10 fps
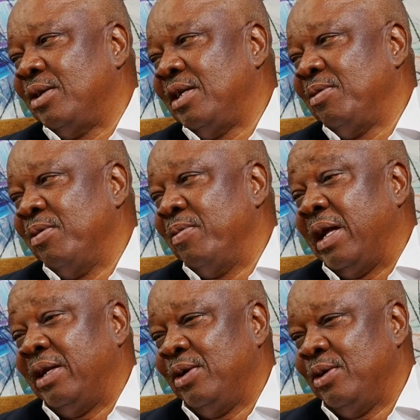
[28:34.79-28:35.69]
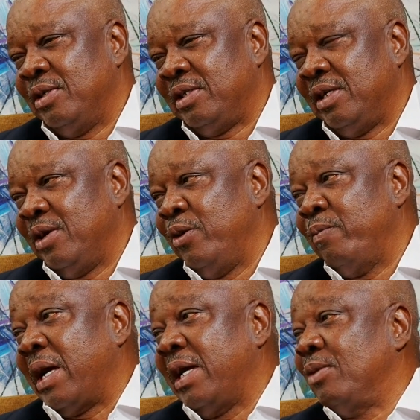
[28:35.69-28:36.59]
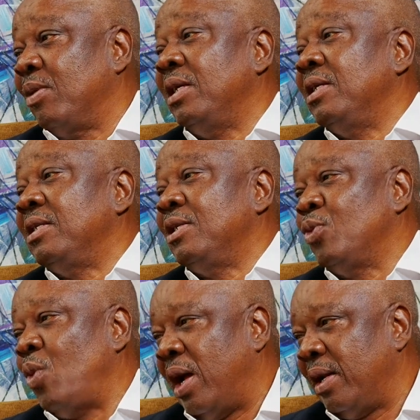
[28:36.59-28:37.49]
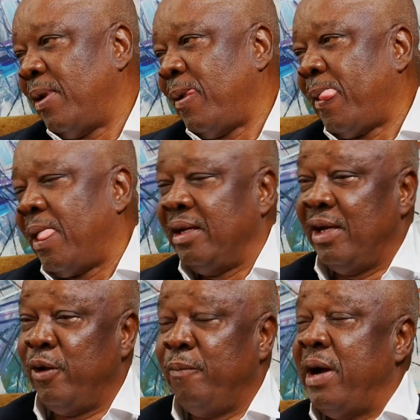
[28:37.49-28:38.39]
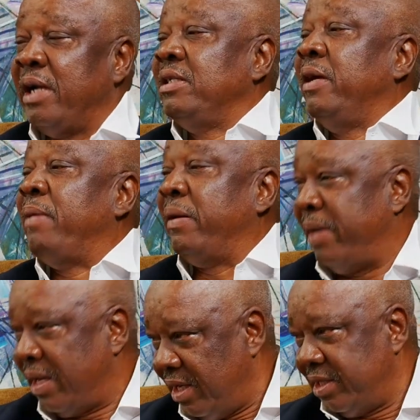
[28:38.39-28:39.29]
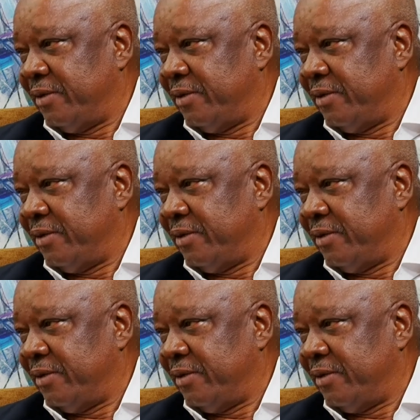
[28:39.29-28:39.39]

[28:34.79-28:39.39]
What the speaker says: The Igbo man knows a good market when he sees one. They know Buhari is a bad market.